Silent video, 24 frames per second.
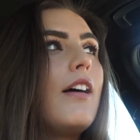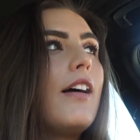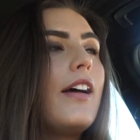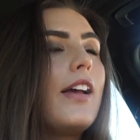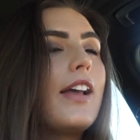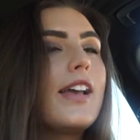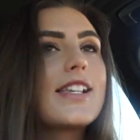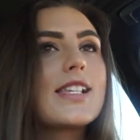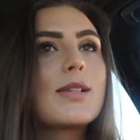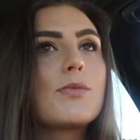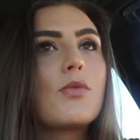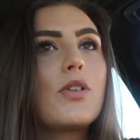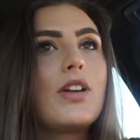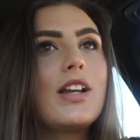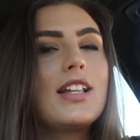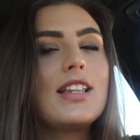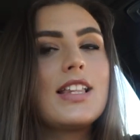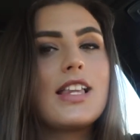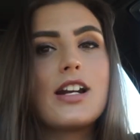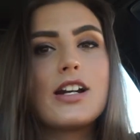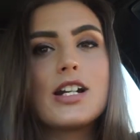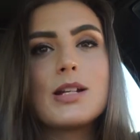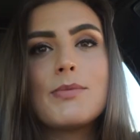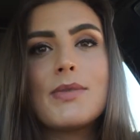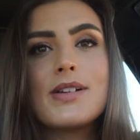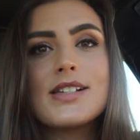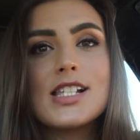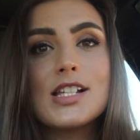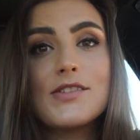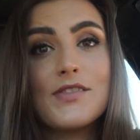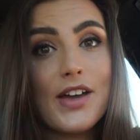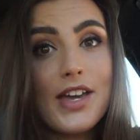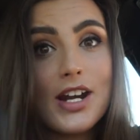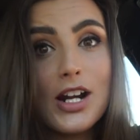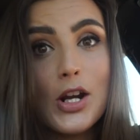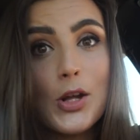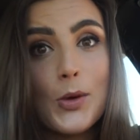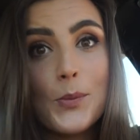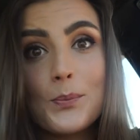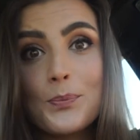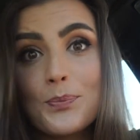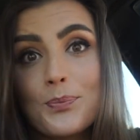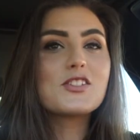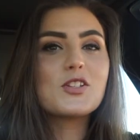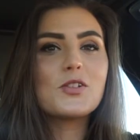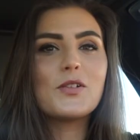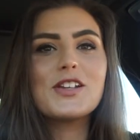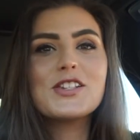I guess I'm writing a letter to myself. I don't know.
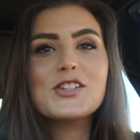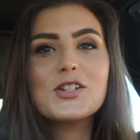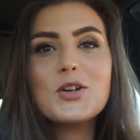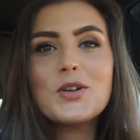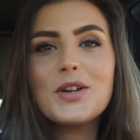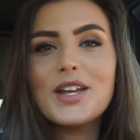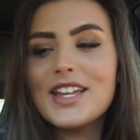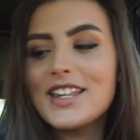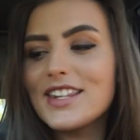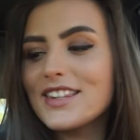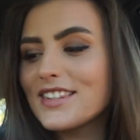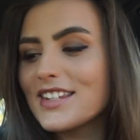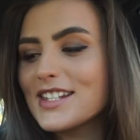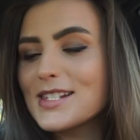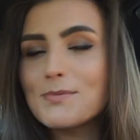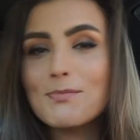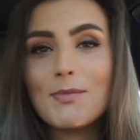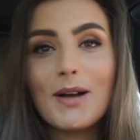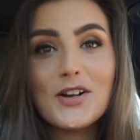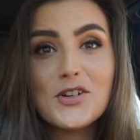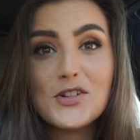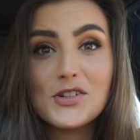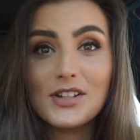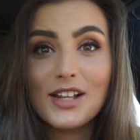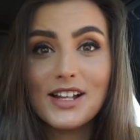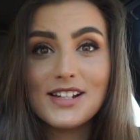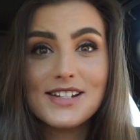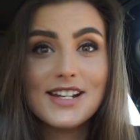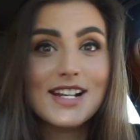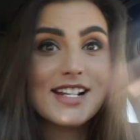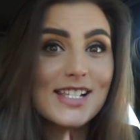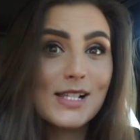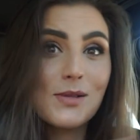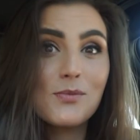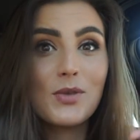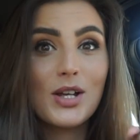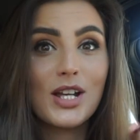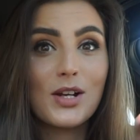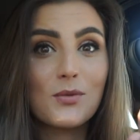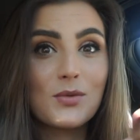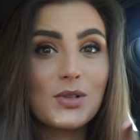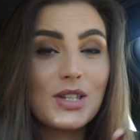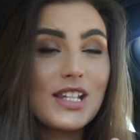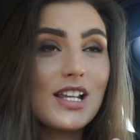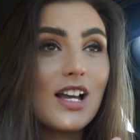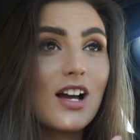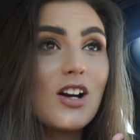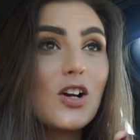So let's go get this matcha latte because I'm like
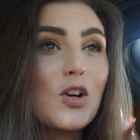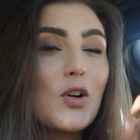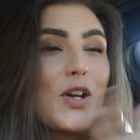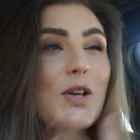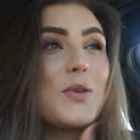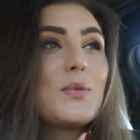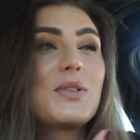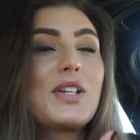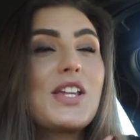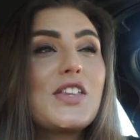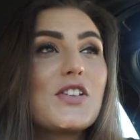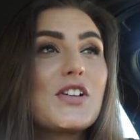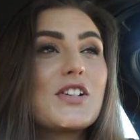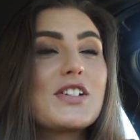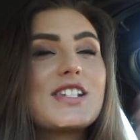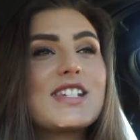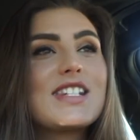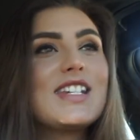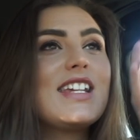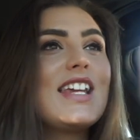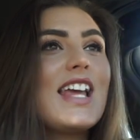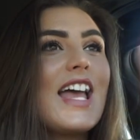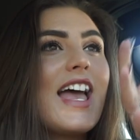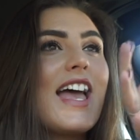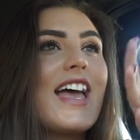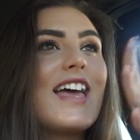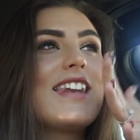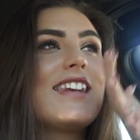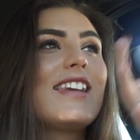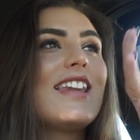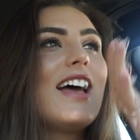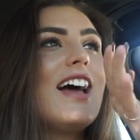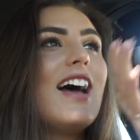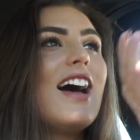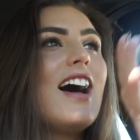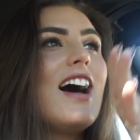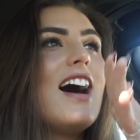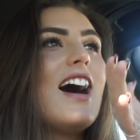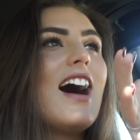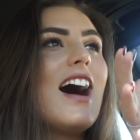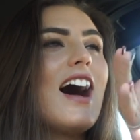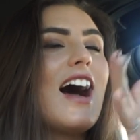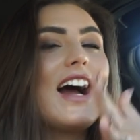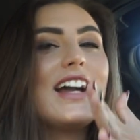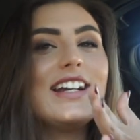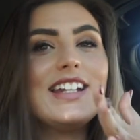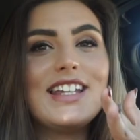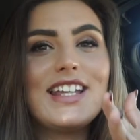really hungry and really thirsty and
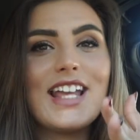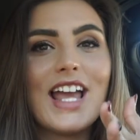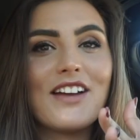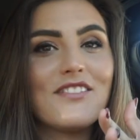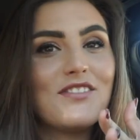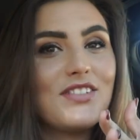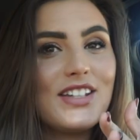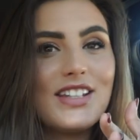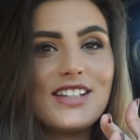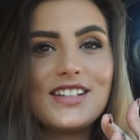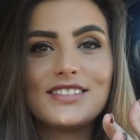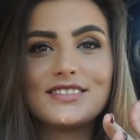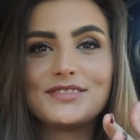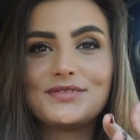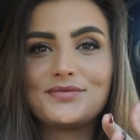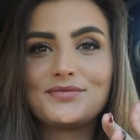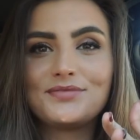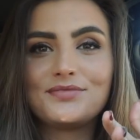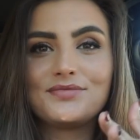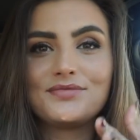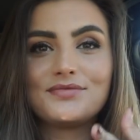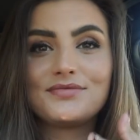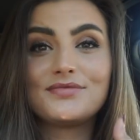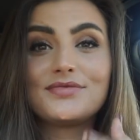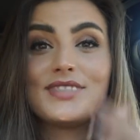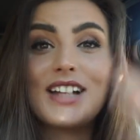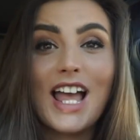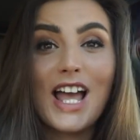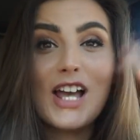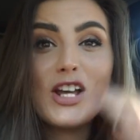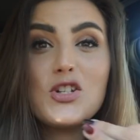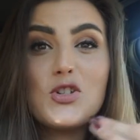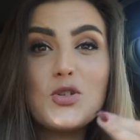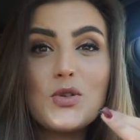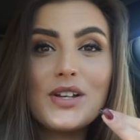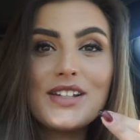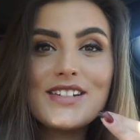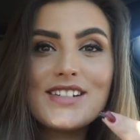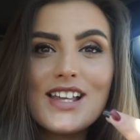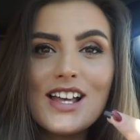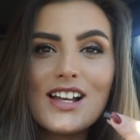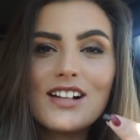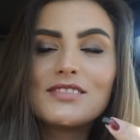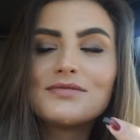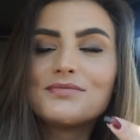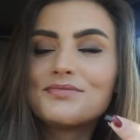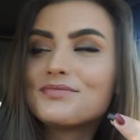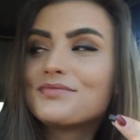I need caffeine, as you can
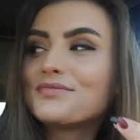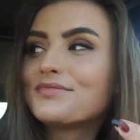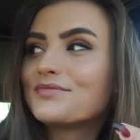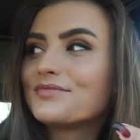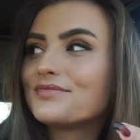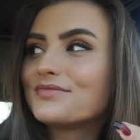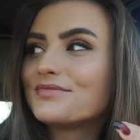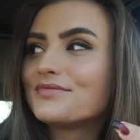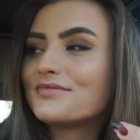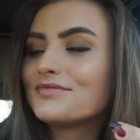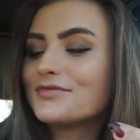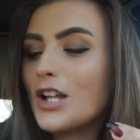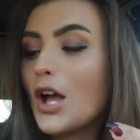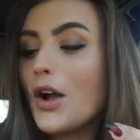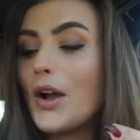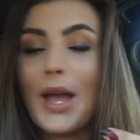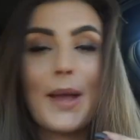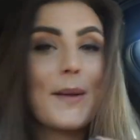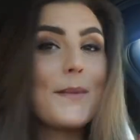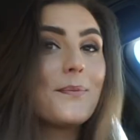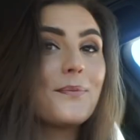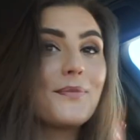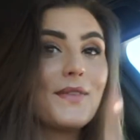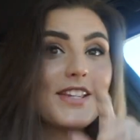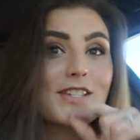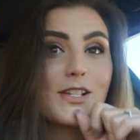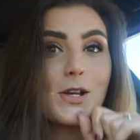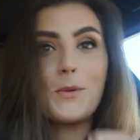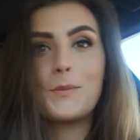tell. Okay, let's